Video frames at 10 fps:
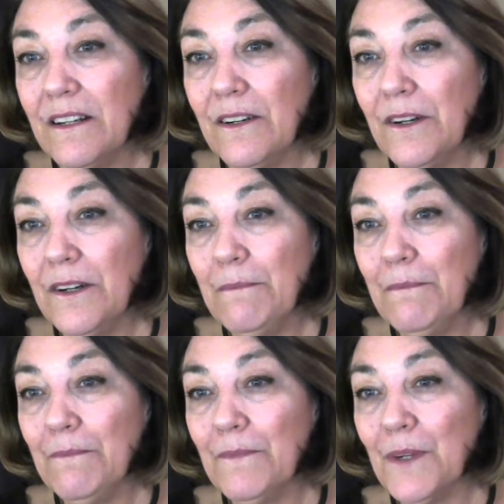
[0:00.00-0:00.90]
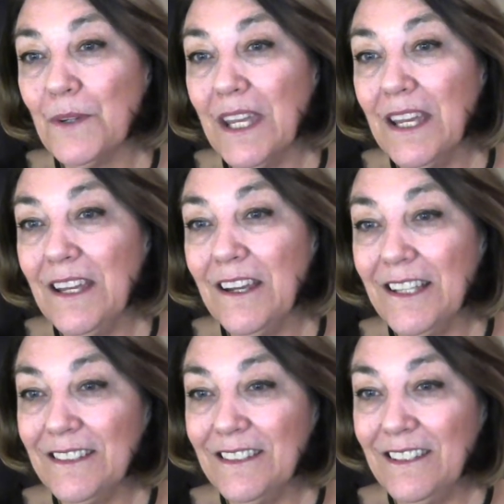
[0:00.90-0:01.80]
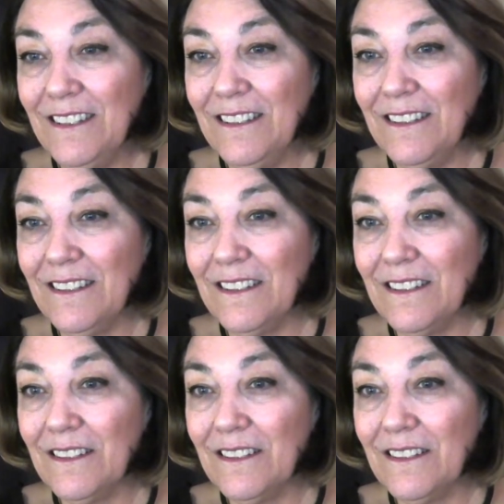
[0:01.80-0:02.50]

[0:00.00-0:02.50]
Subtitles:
Okay, I see.